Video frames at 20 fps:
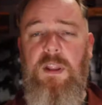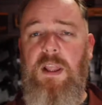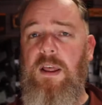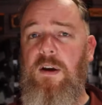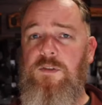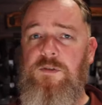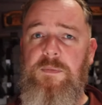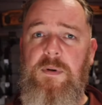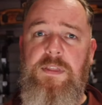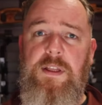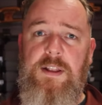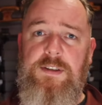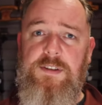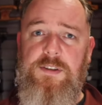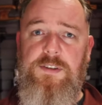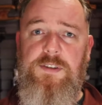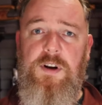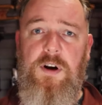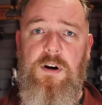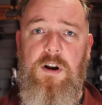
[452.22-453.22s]
Those are my thoughts
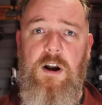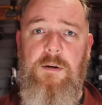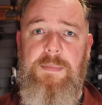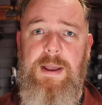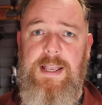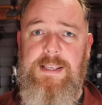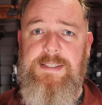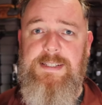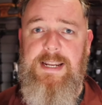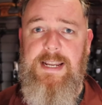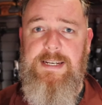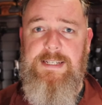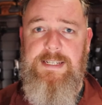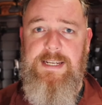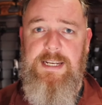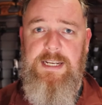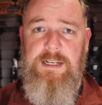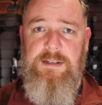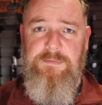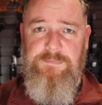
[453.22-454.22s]
on the Sarıcam
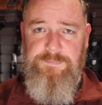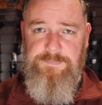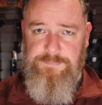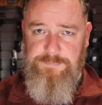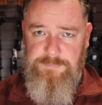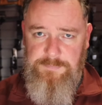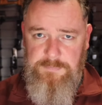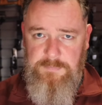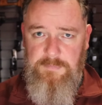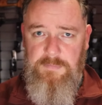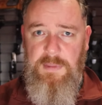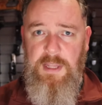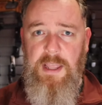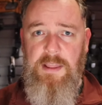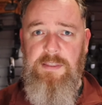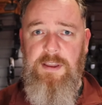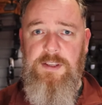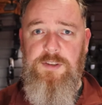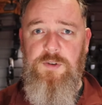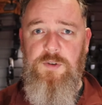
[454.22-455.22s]
S-19.
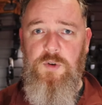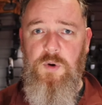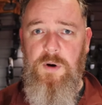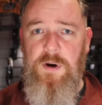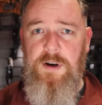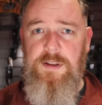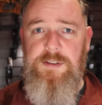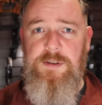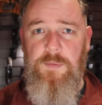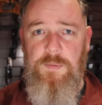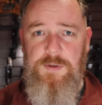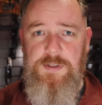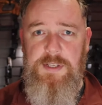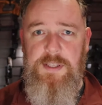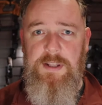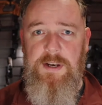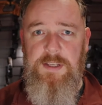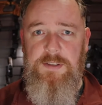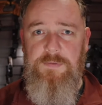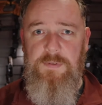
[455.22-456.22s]
Thanks for joining us, and we'll see
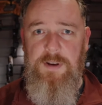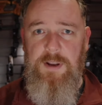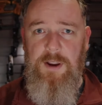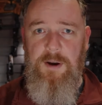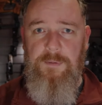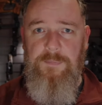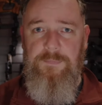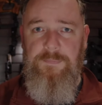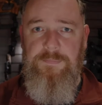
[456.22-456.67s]
you in the next video.